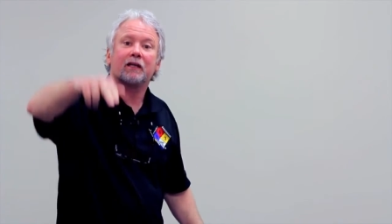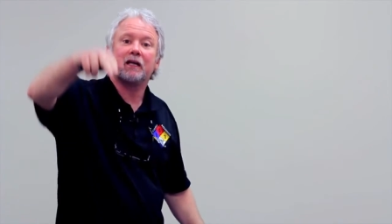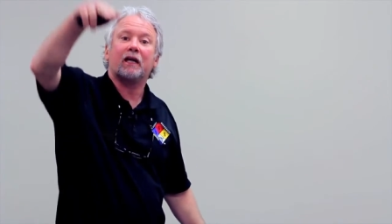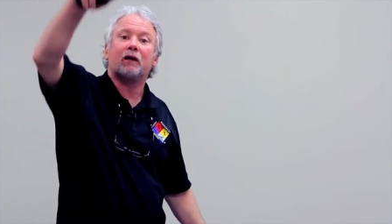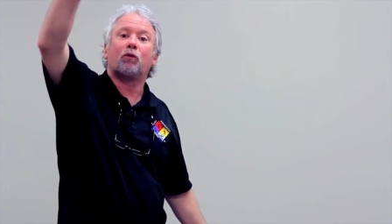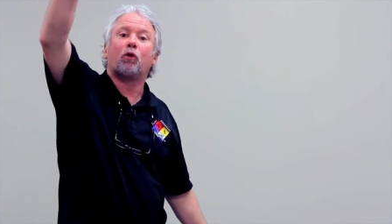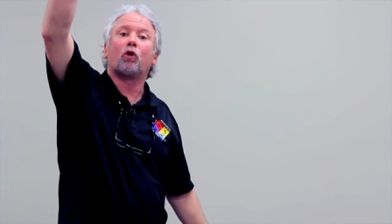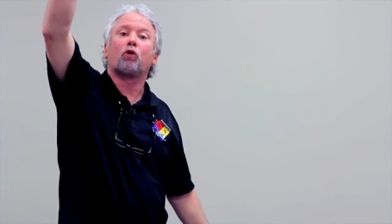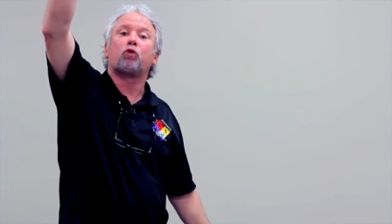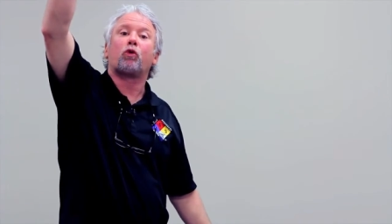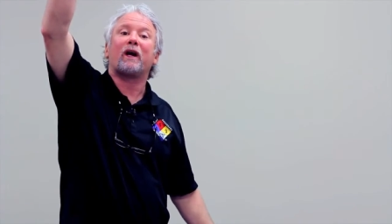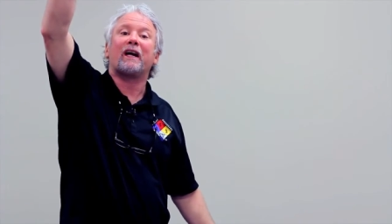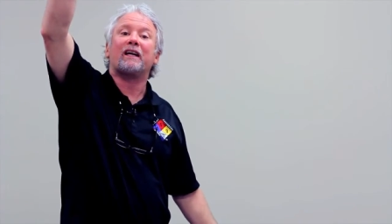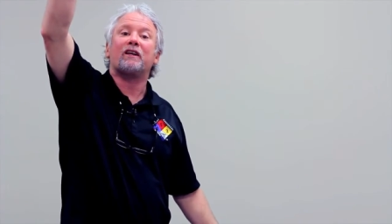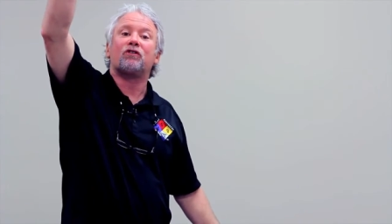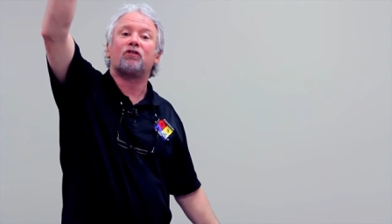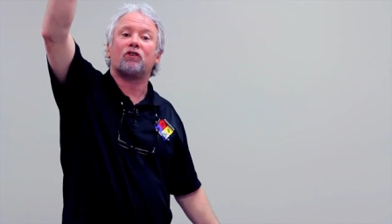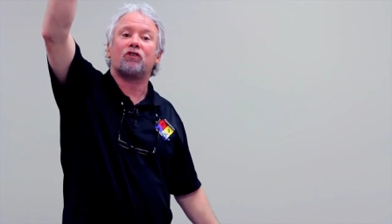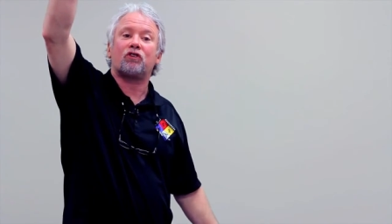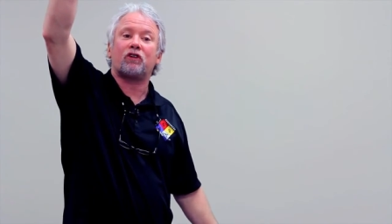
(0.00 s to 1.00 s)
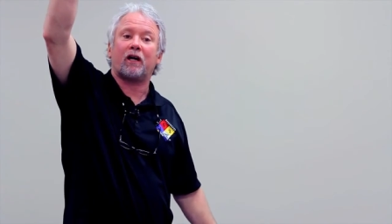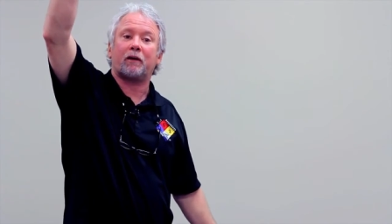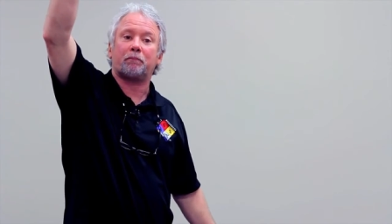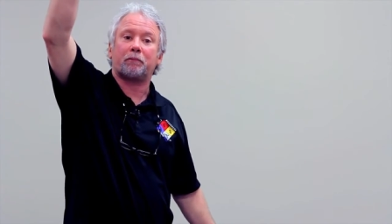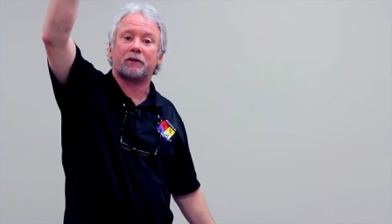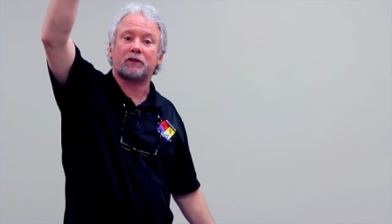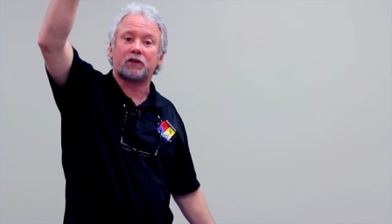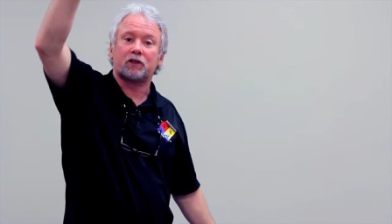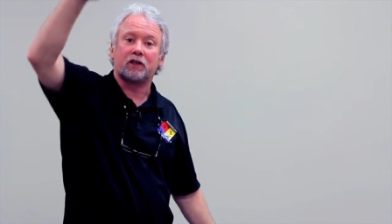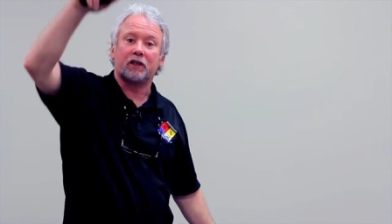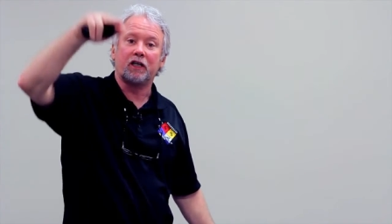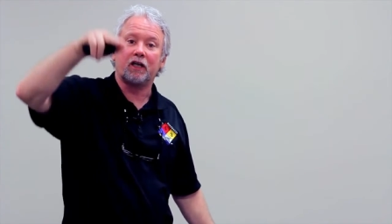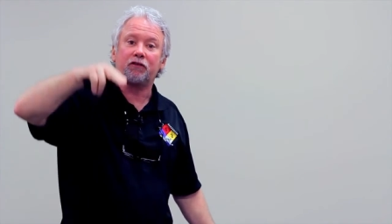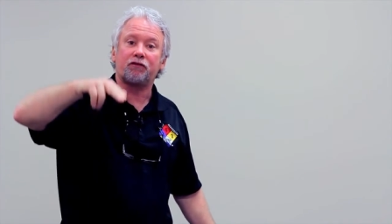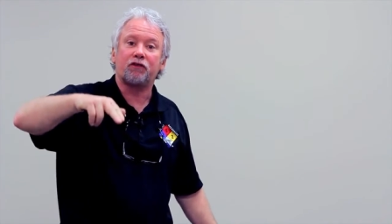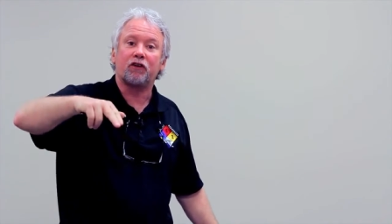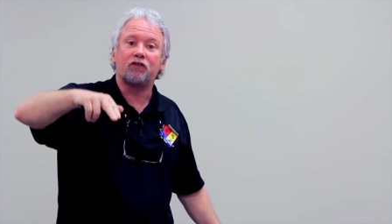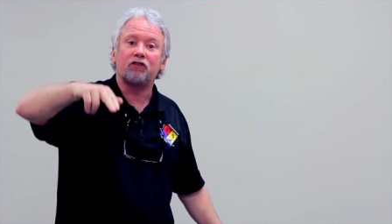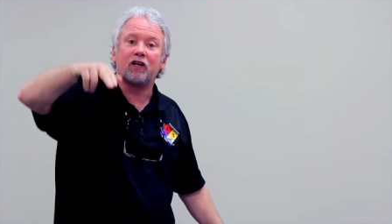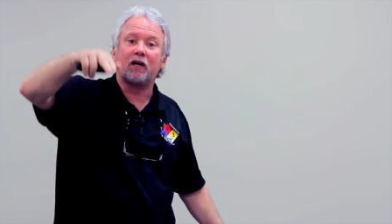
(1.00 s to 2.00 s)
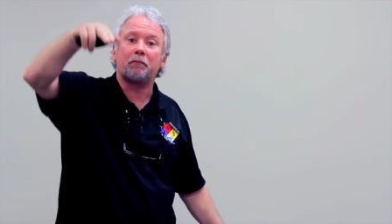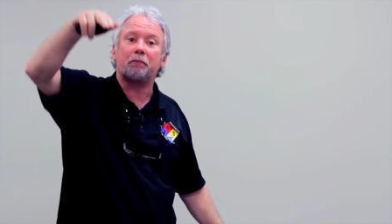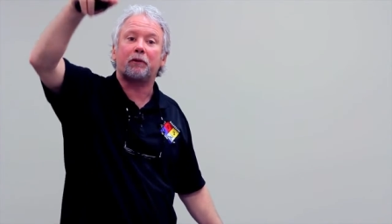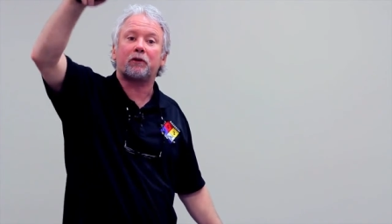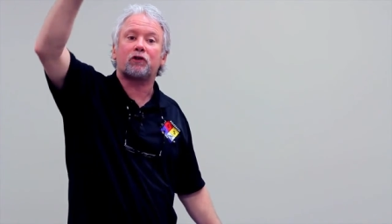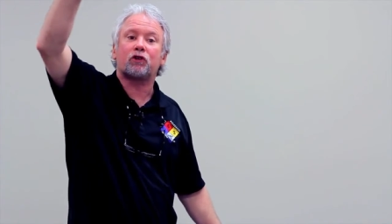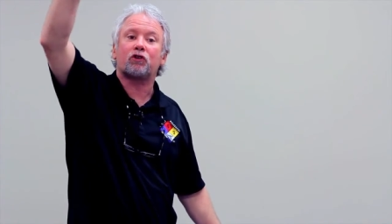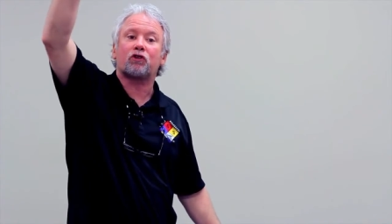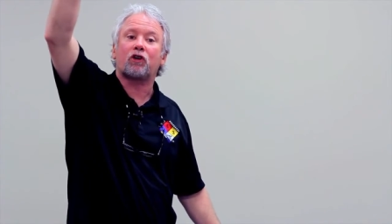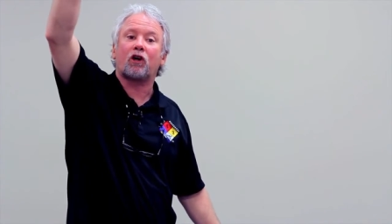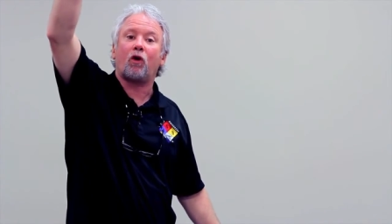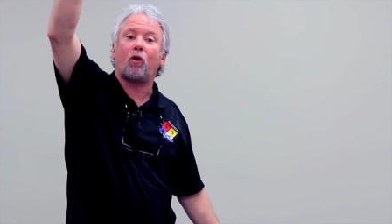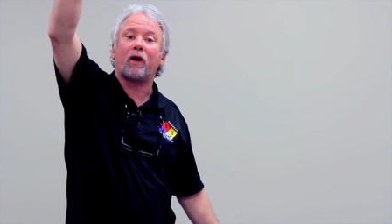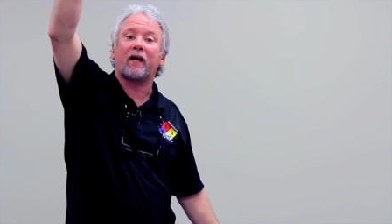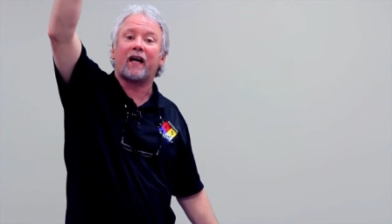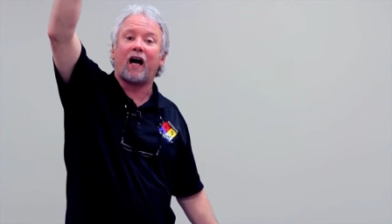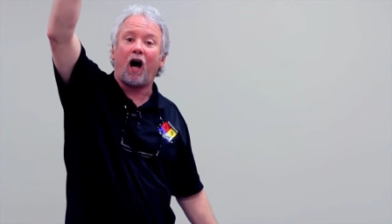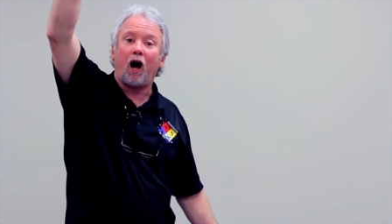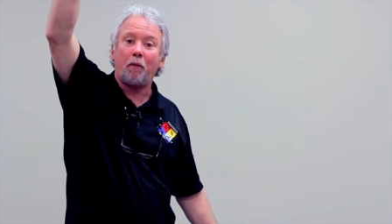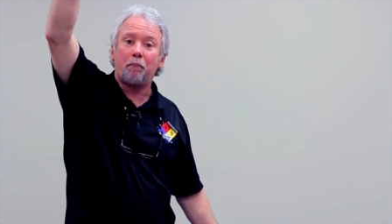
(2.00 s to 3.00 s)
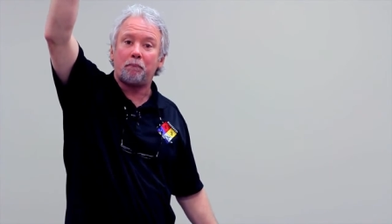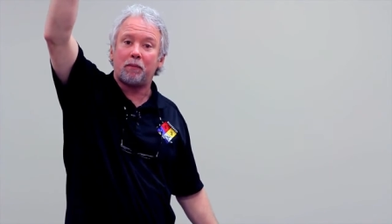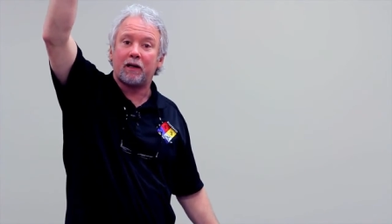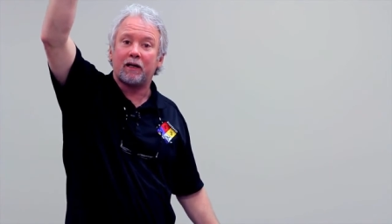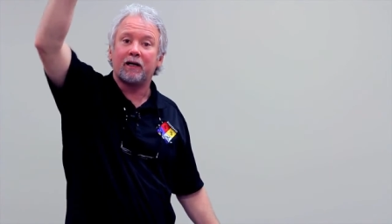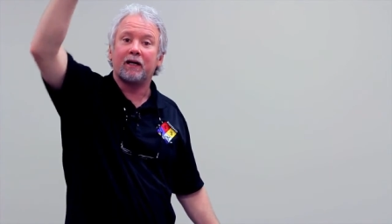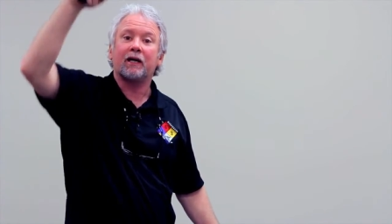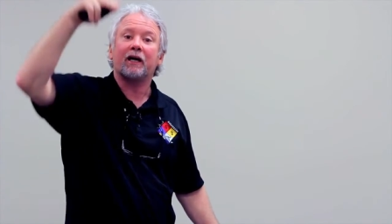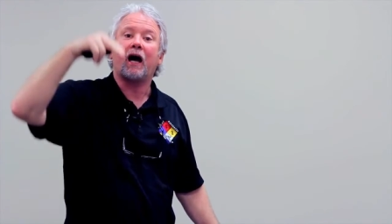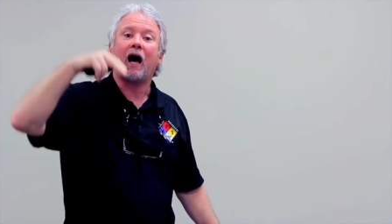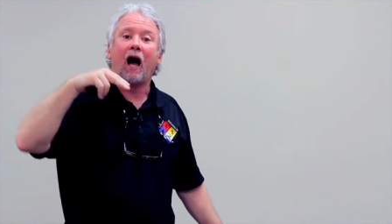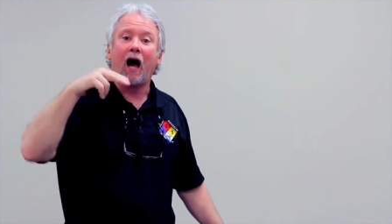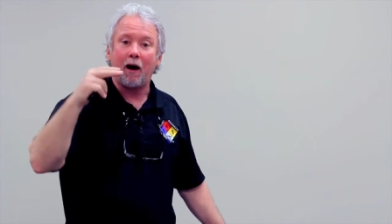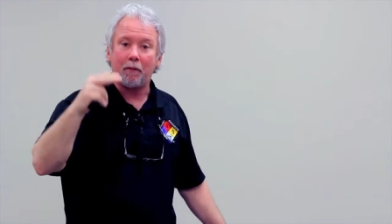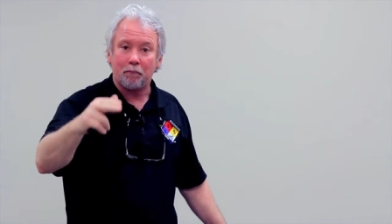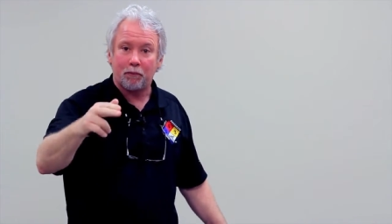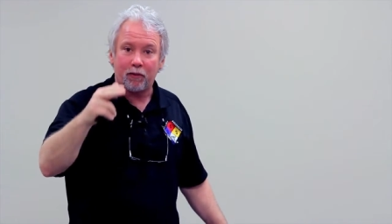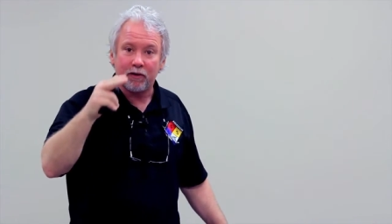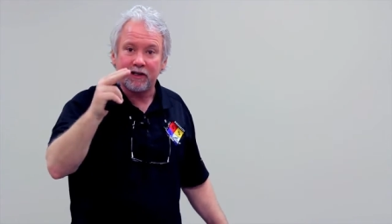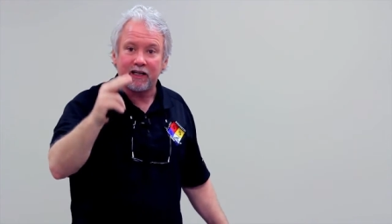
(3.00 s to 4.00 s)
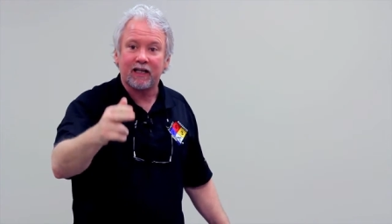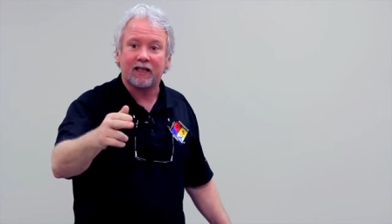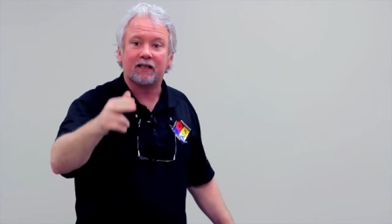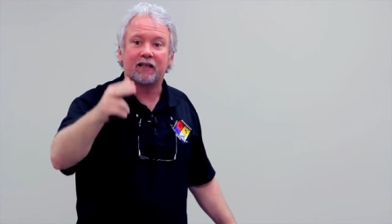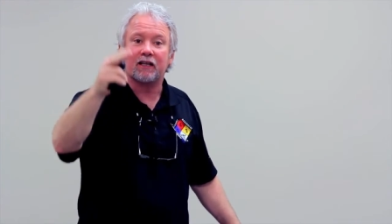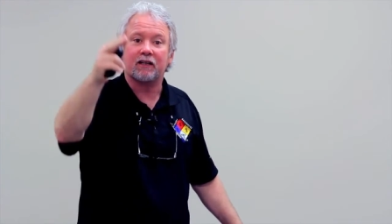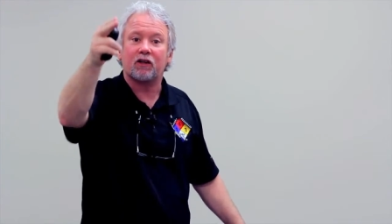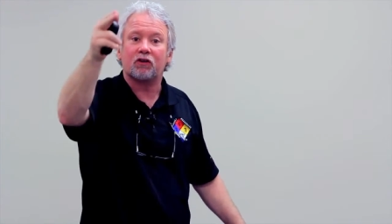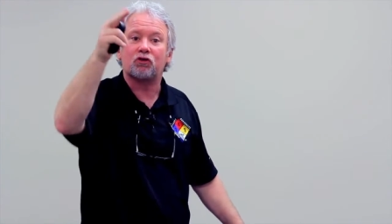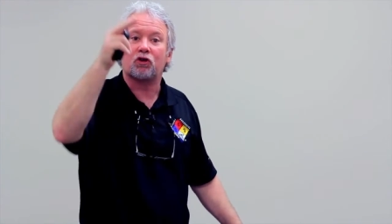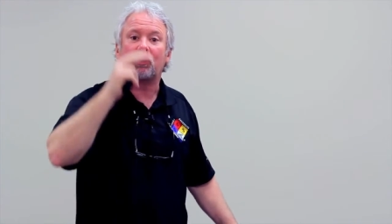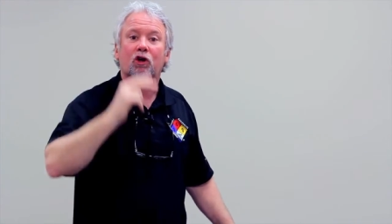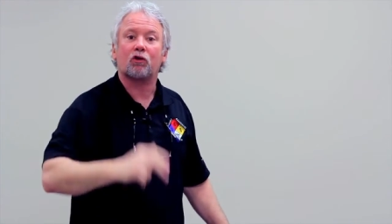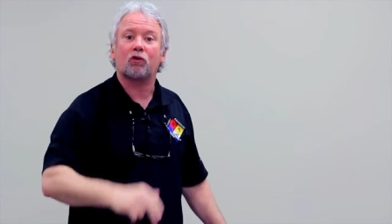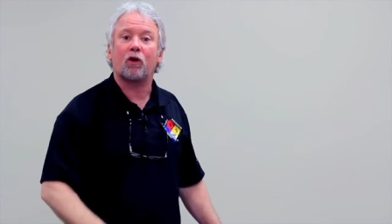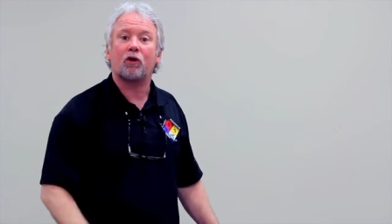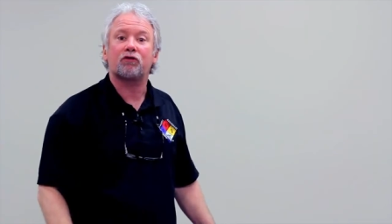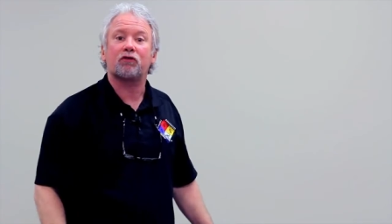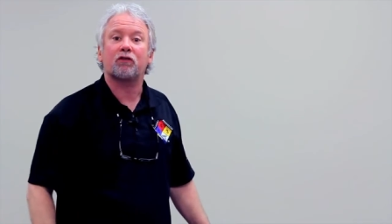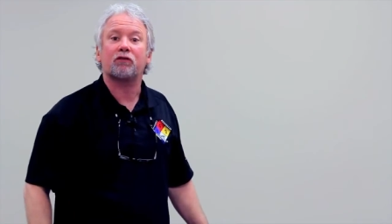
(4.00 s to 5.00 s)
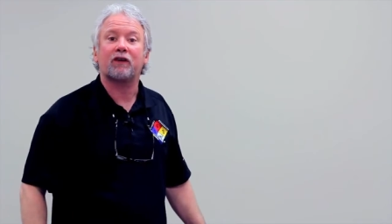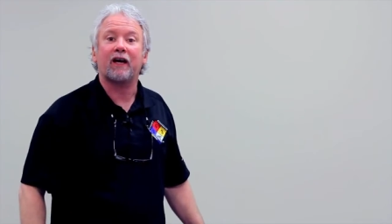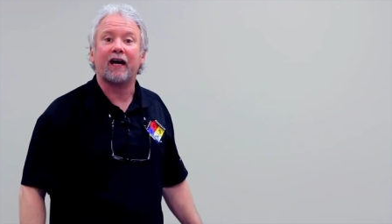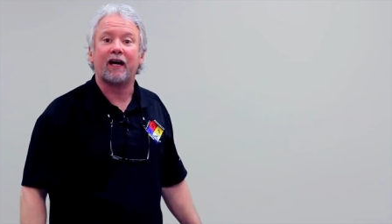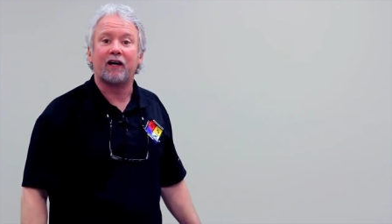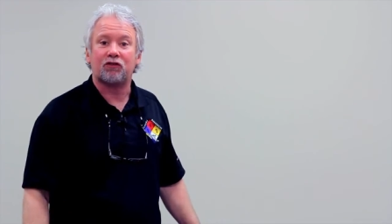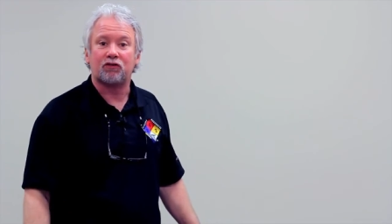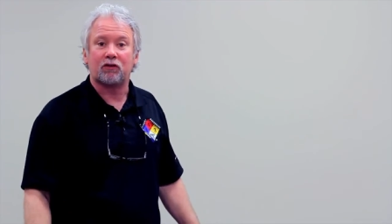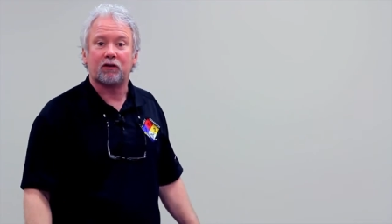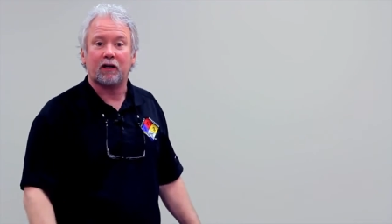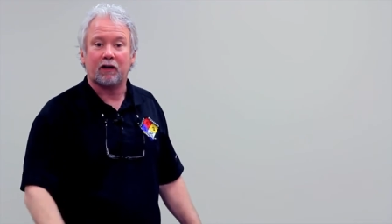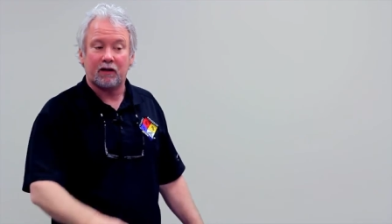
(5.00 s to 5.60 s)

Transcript: It will raise in temperature. If the temperature is going up, I'm predicting there's a corrosive gas